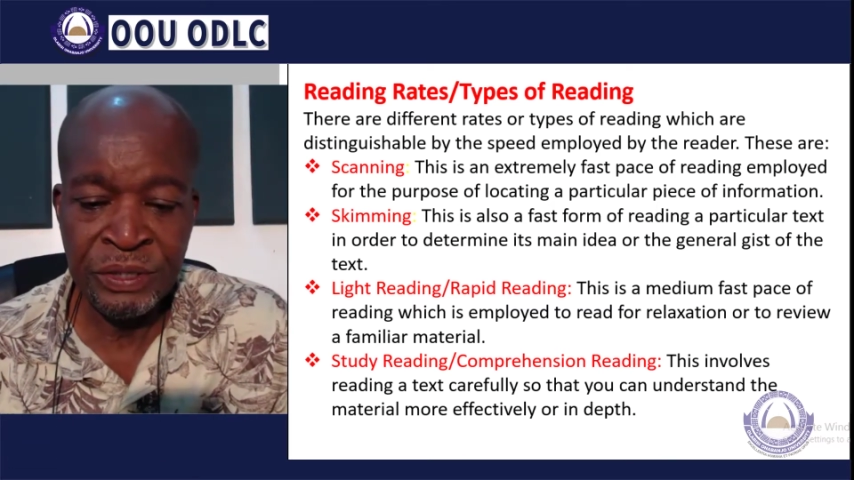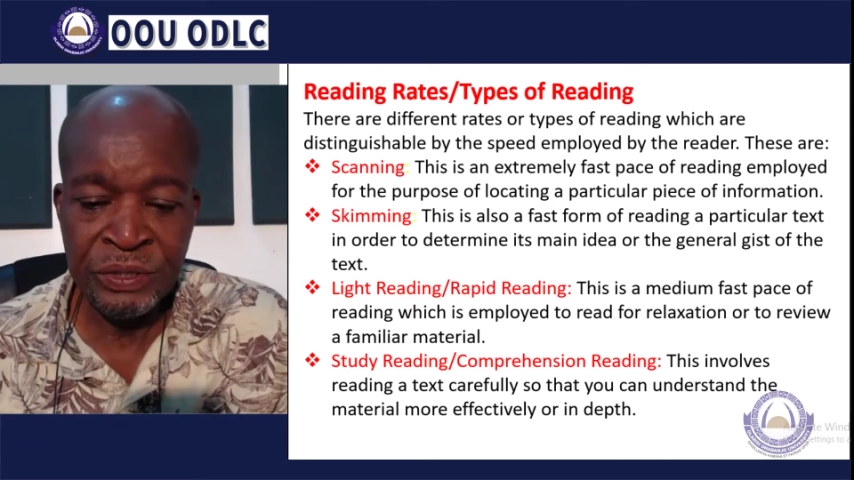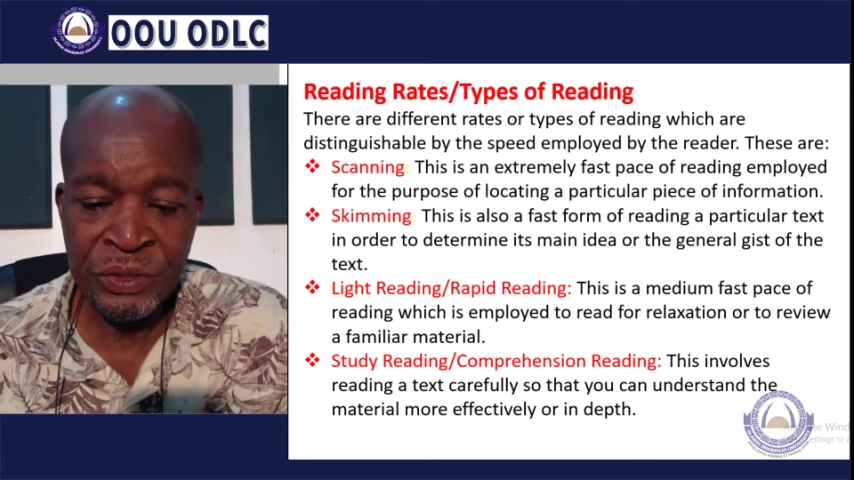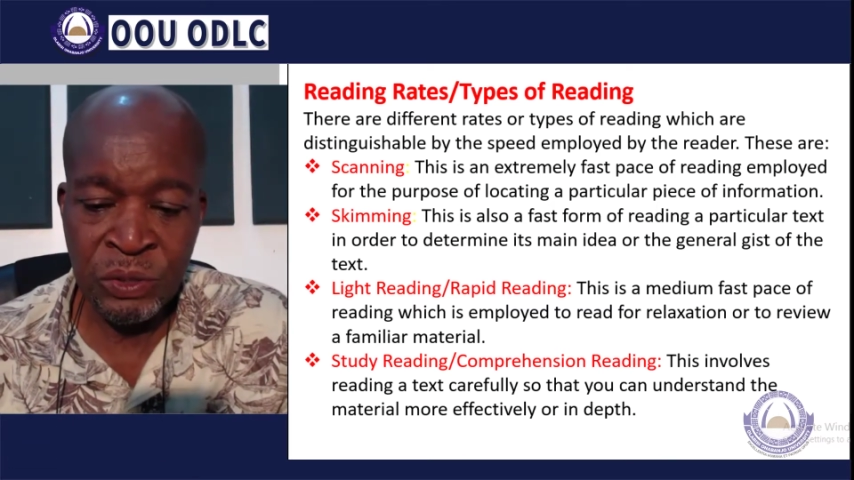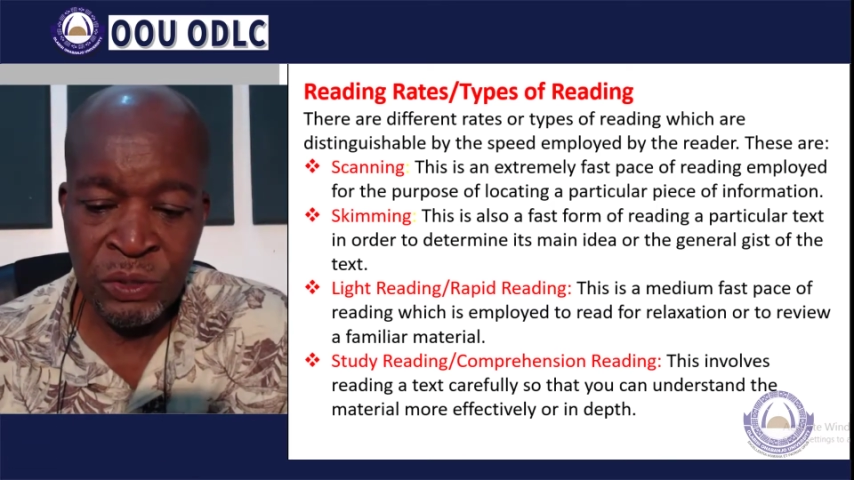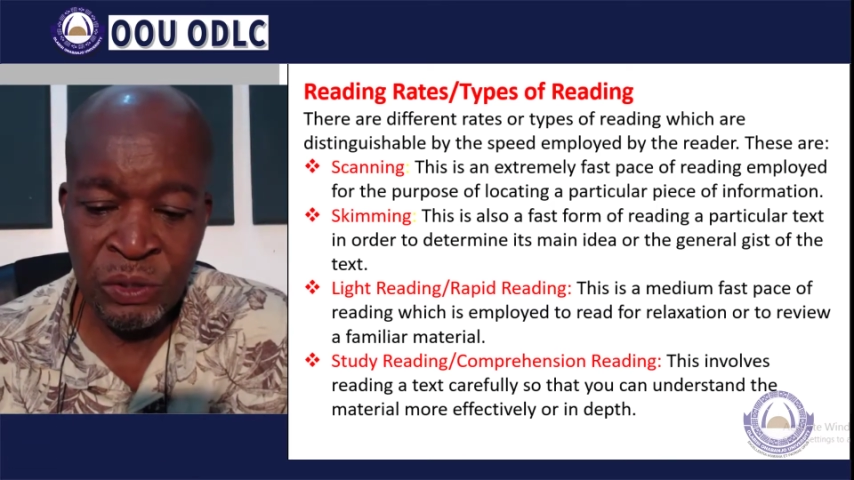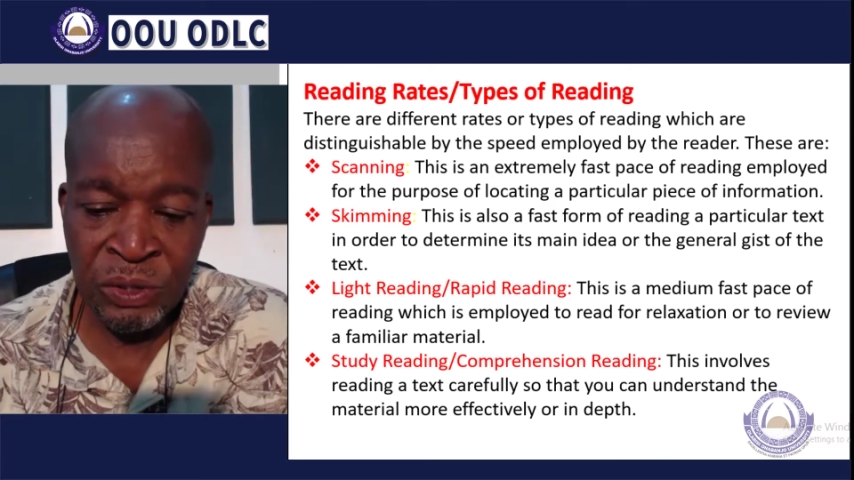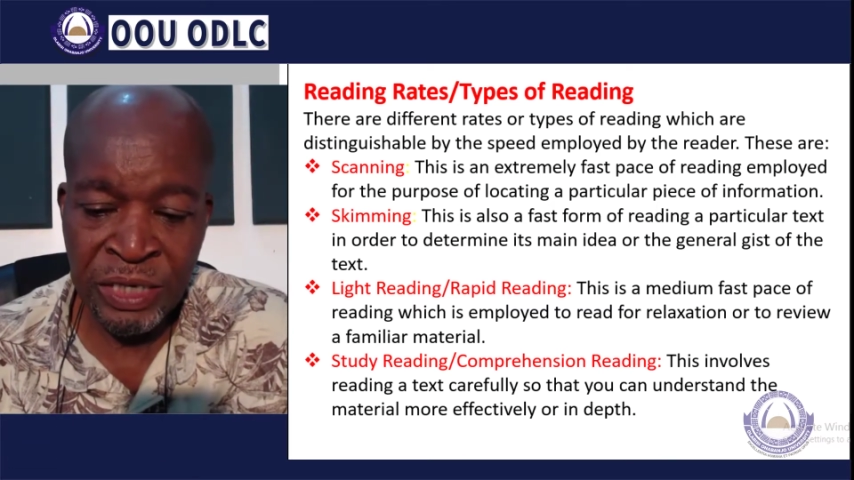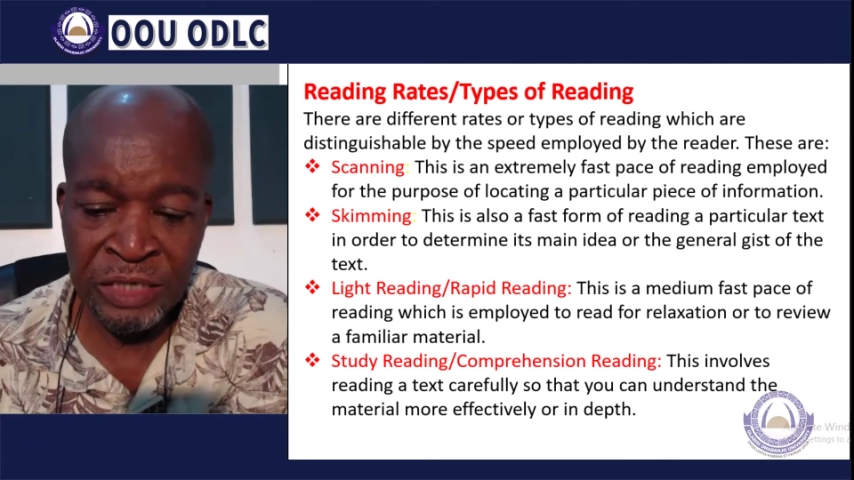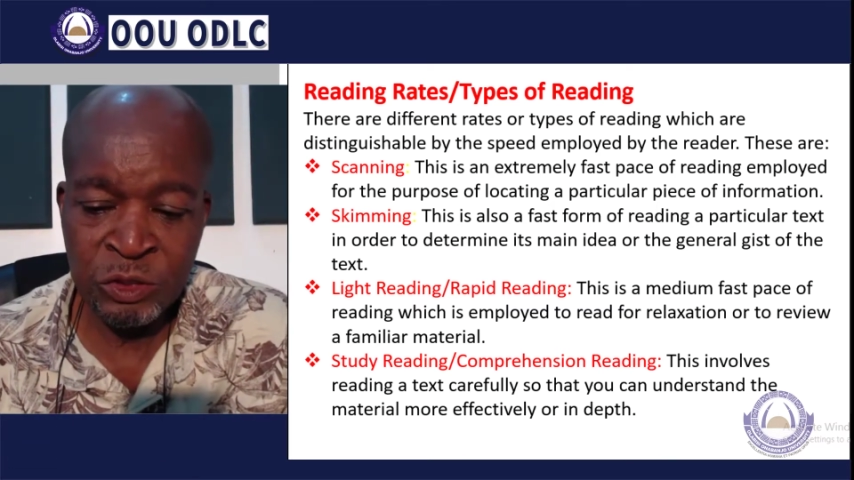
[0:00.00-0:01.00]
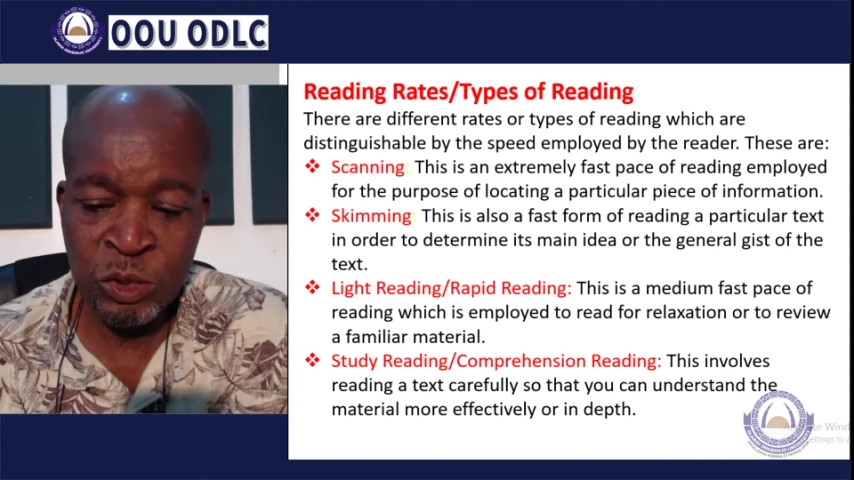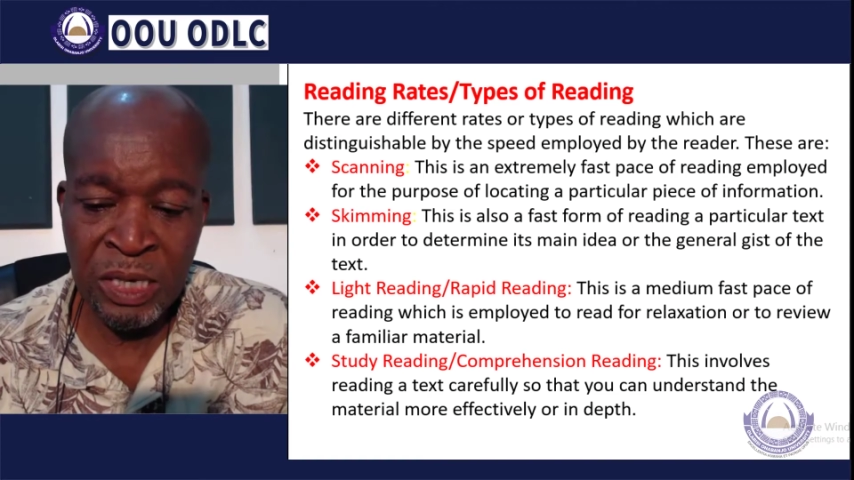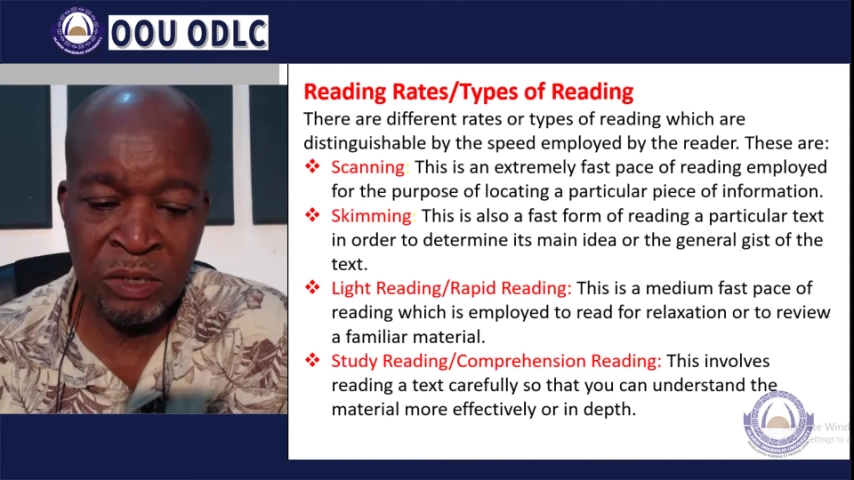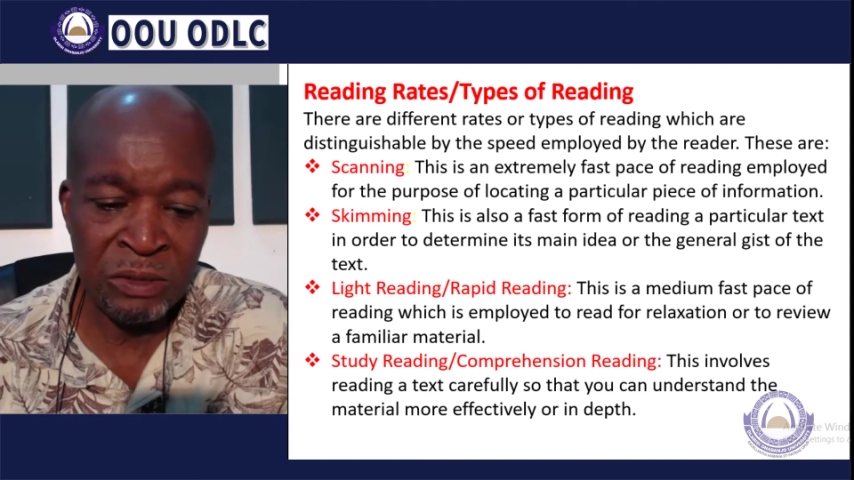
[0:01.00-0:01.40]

so that you can